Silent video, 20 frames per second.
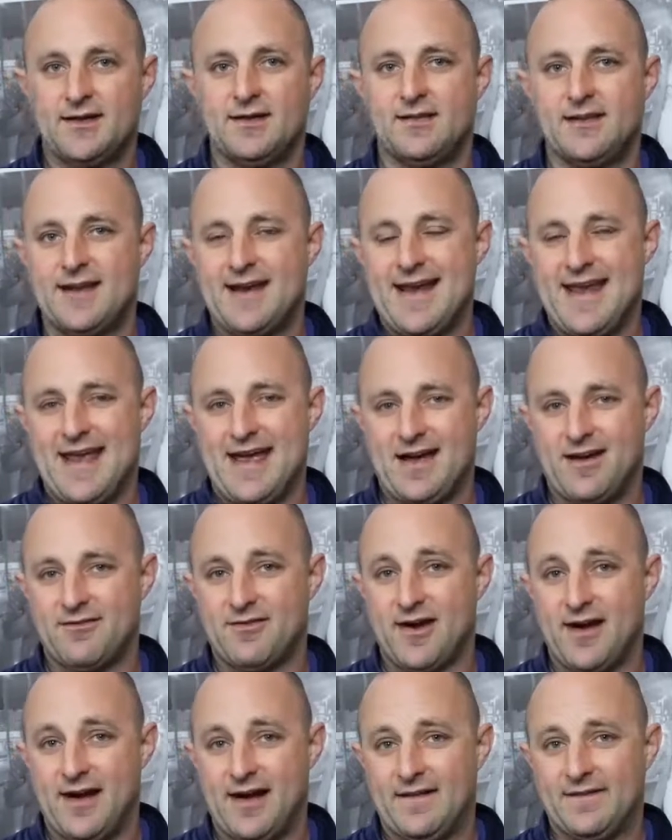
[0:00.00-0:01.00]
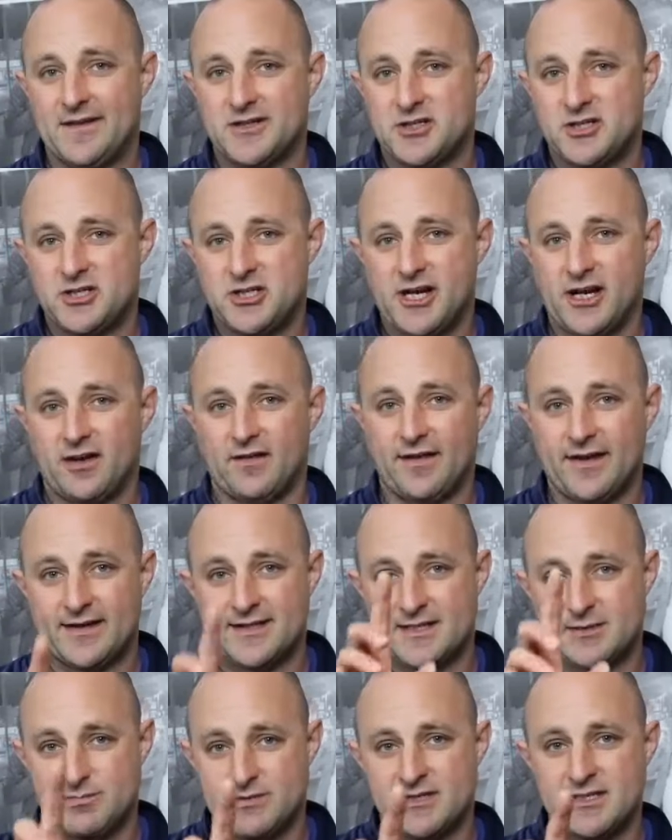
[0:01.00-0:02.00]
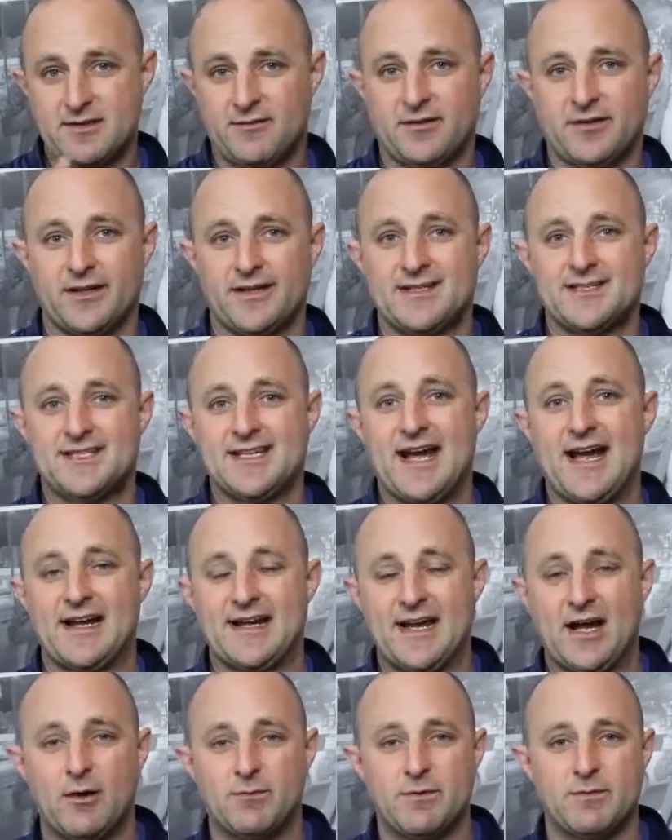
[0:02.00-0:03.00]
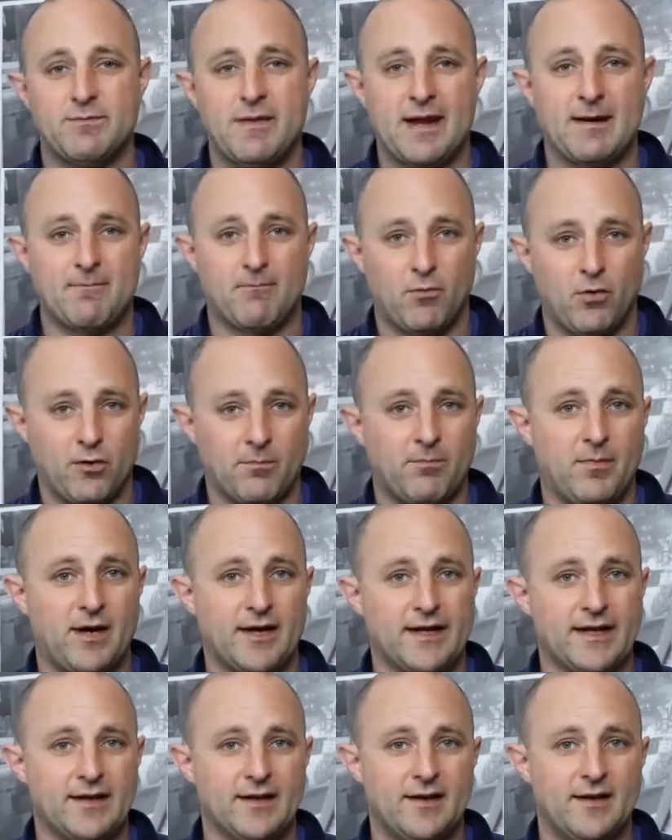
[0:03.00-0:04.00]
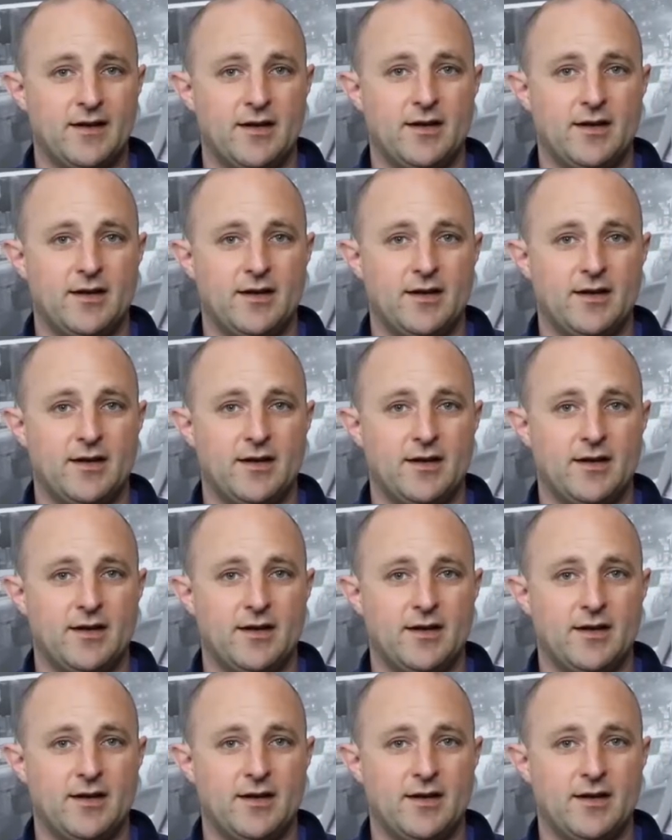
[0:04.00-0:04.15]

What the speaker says: that I have on this channel that is specifically designed to help you make more money